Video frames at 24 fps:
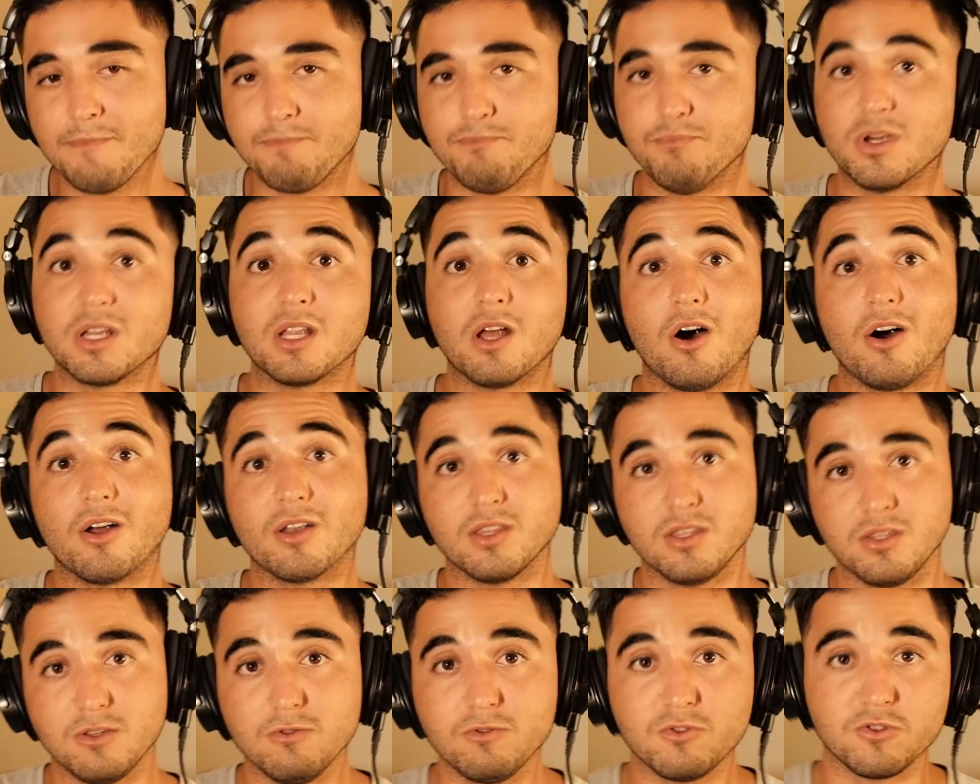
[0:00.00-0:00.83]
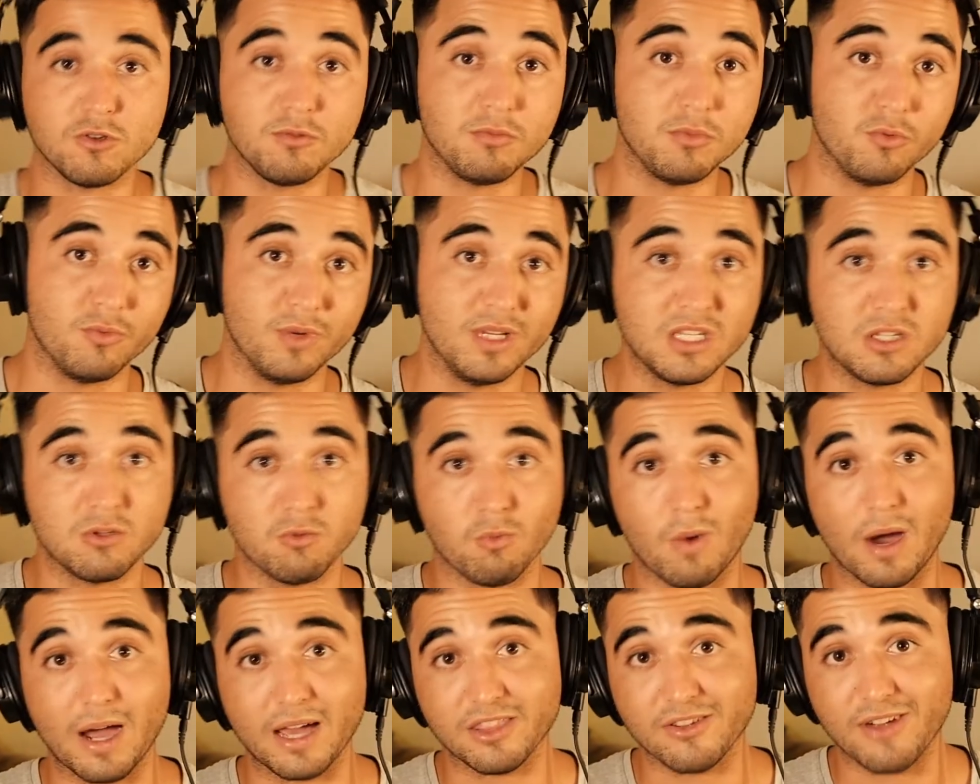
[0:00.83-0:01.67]
But on YouTube, the
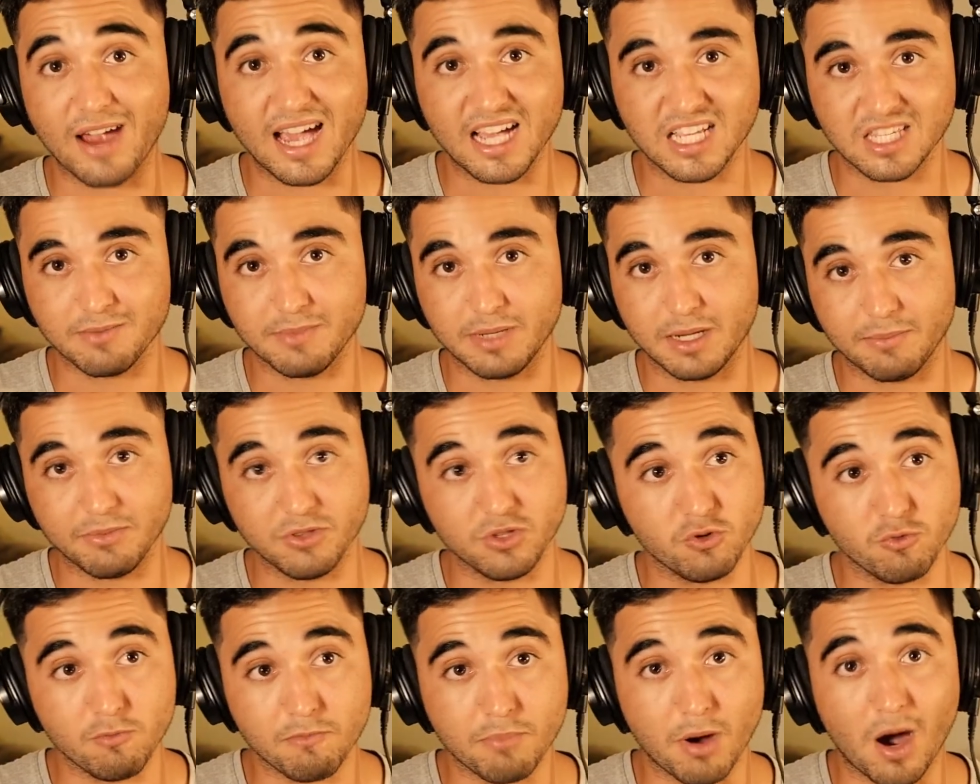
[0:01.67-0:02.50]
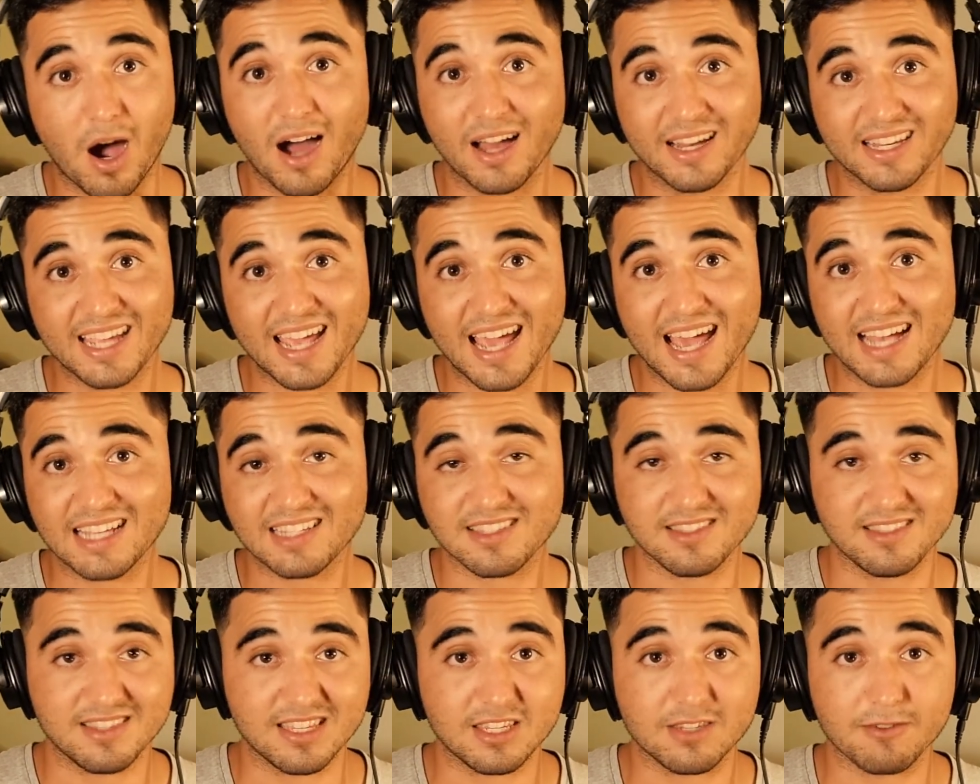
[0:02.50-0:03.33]
reason why there hasn't been a new
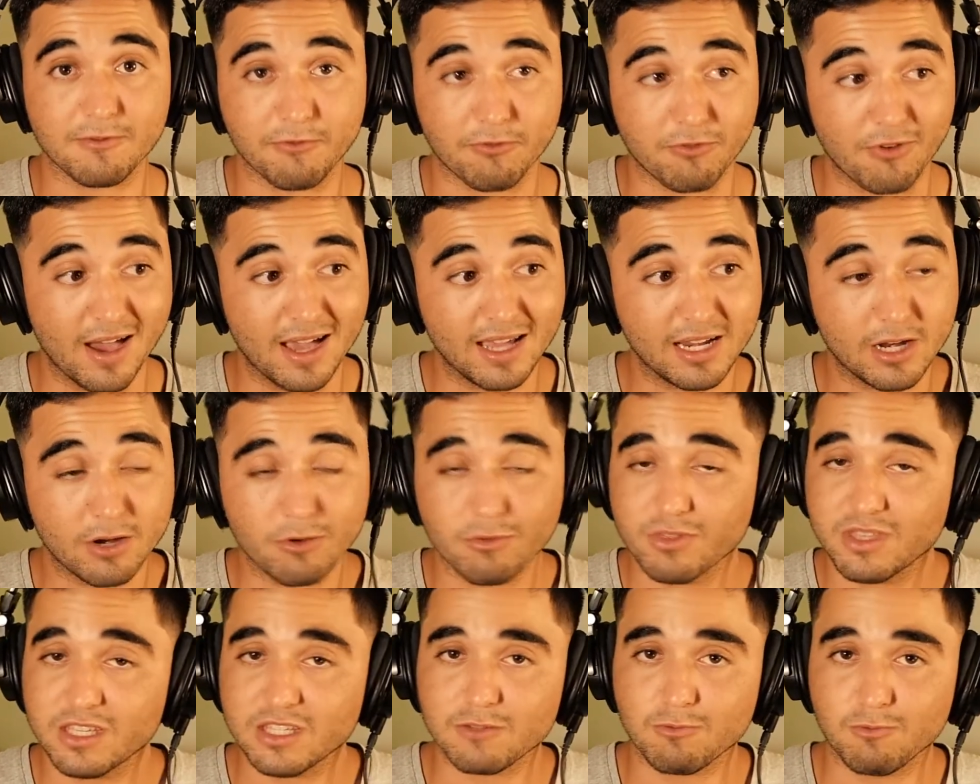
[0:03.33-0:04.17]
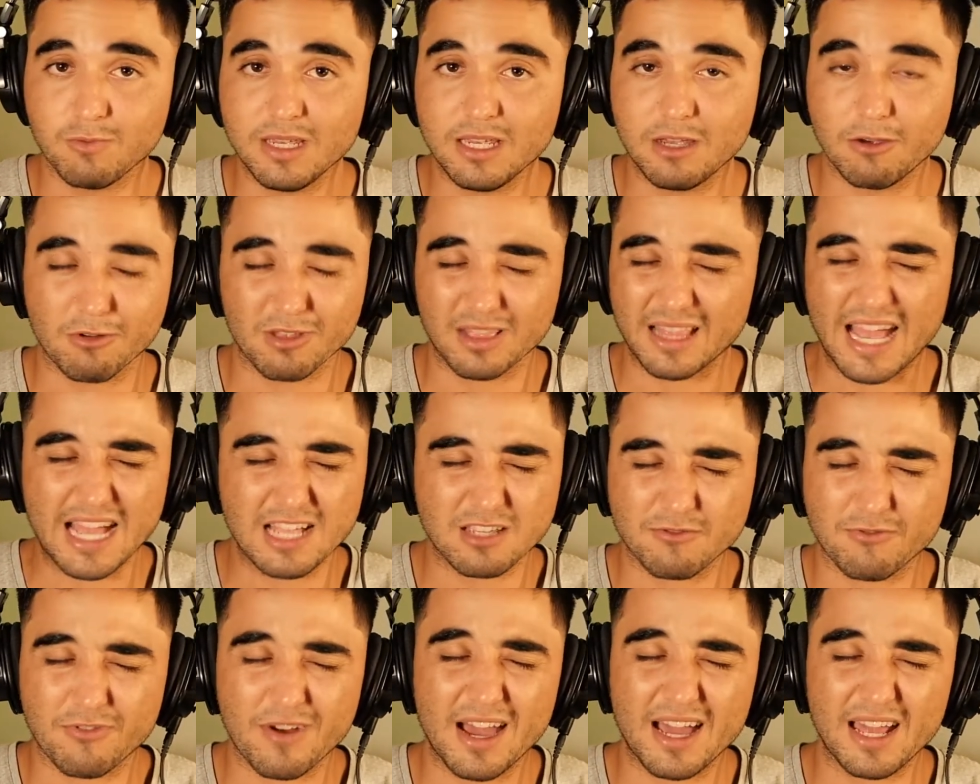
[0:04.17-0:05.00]
podcast this Friday or this week or
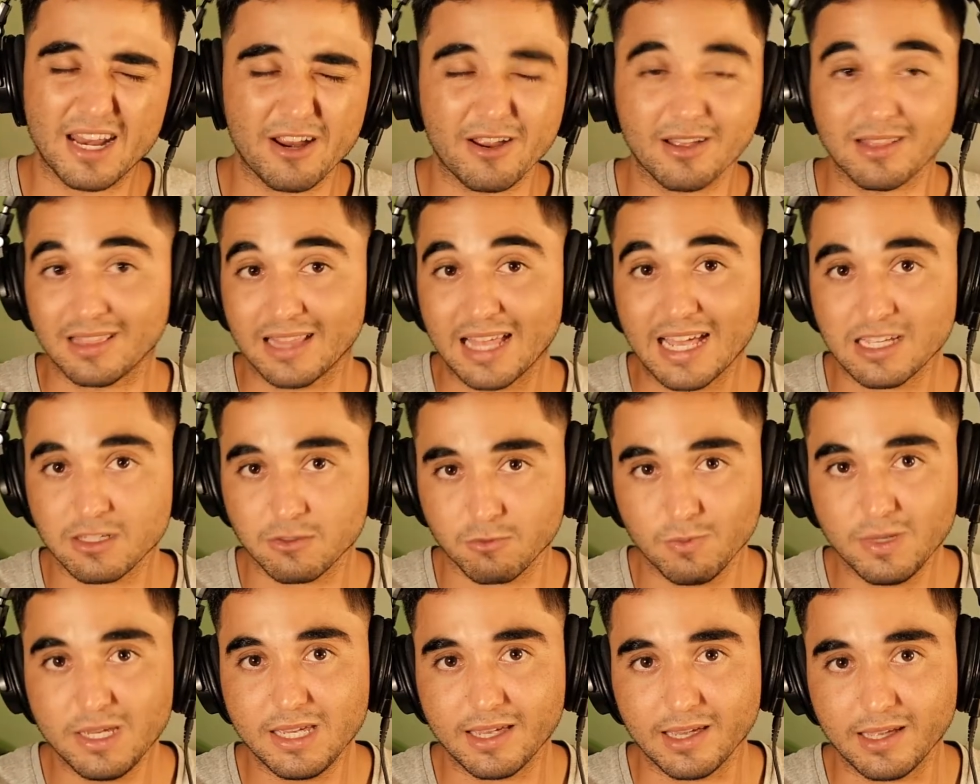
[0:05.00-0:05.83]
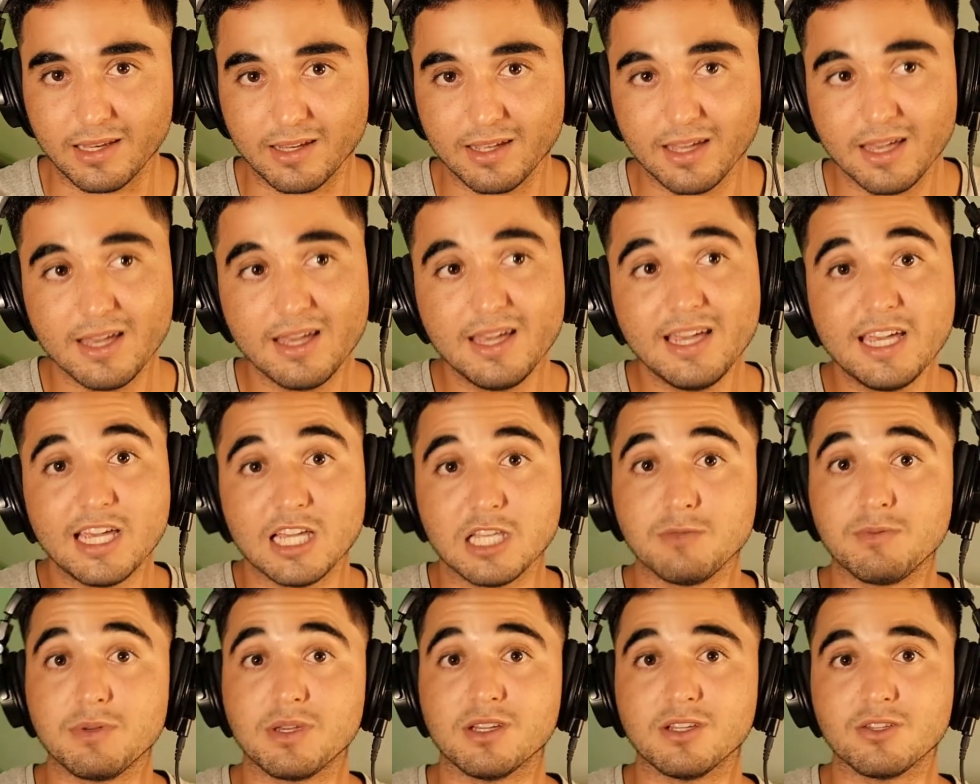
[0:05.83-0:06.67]
last Friday and last weekend
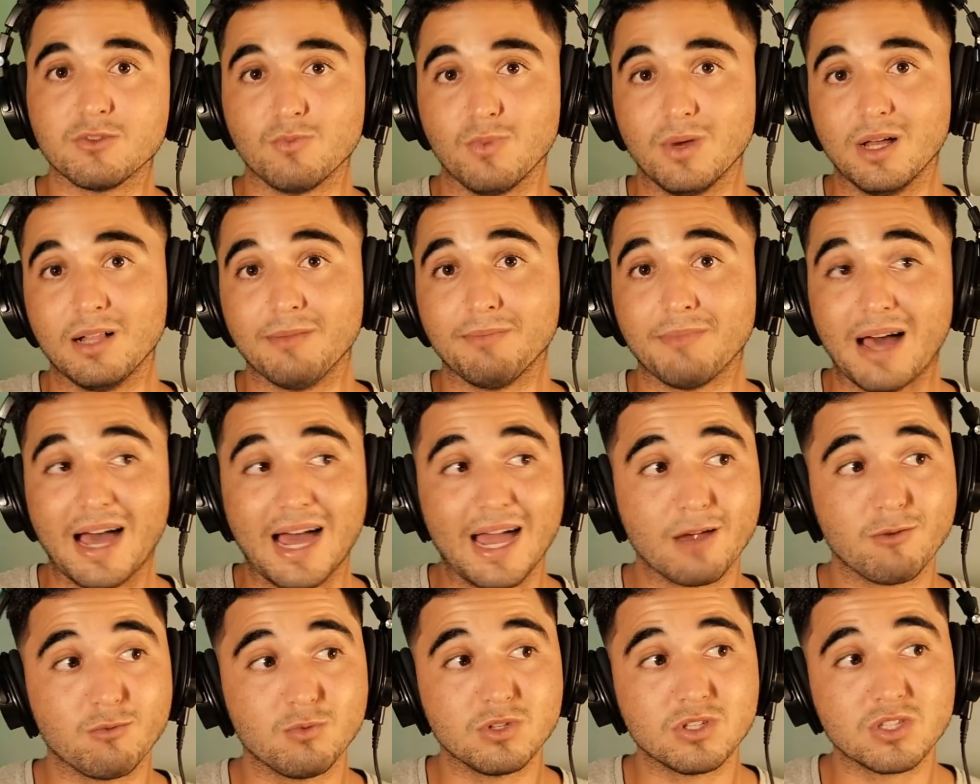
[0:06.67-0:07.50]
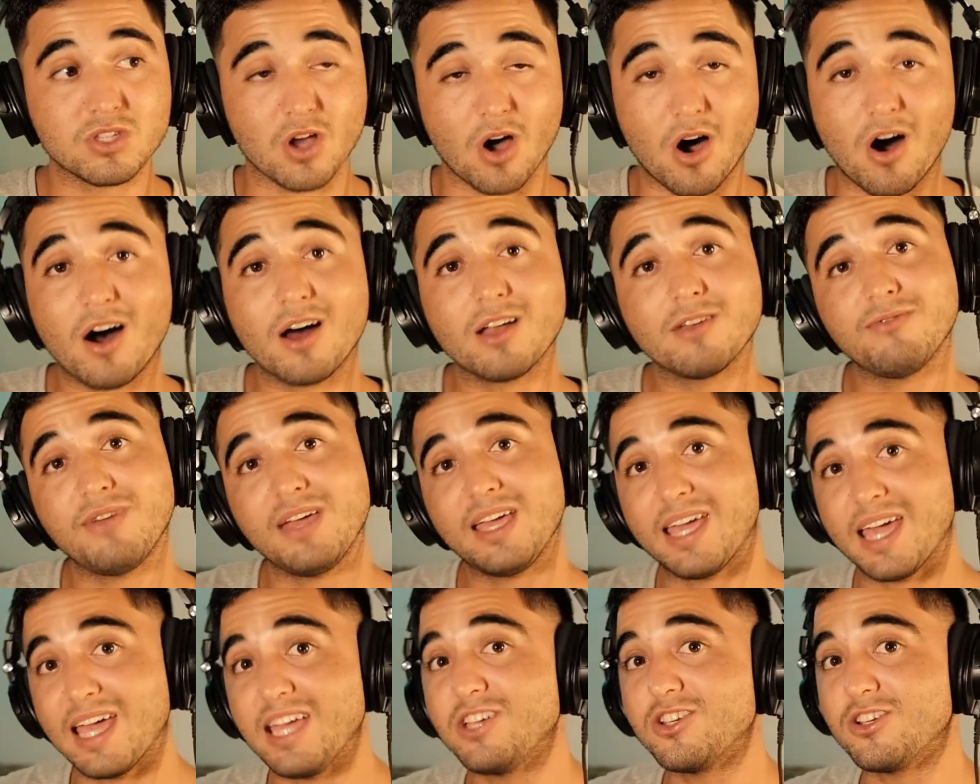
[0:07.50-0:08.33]
is because, well, I was on
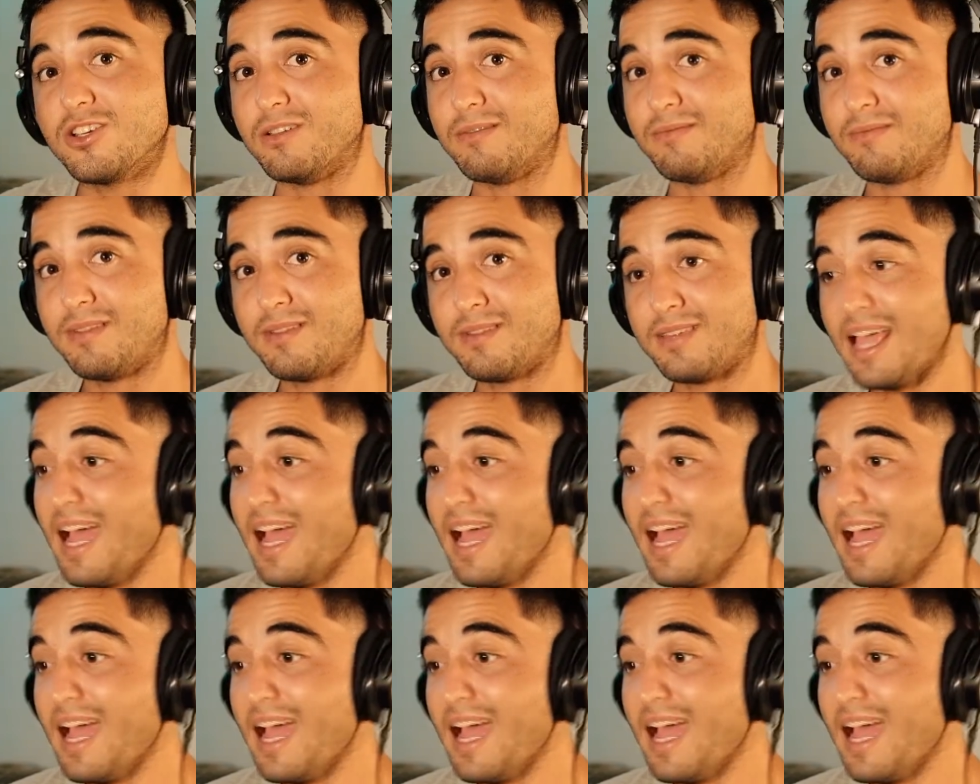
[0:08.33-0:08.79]
vacation.